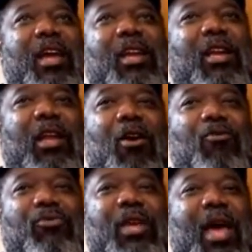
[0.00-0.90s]
in a
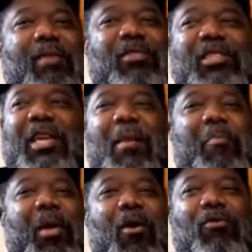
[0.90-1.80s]
long time just
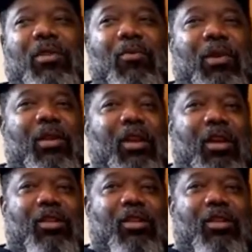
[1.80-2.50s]
get pelted with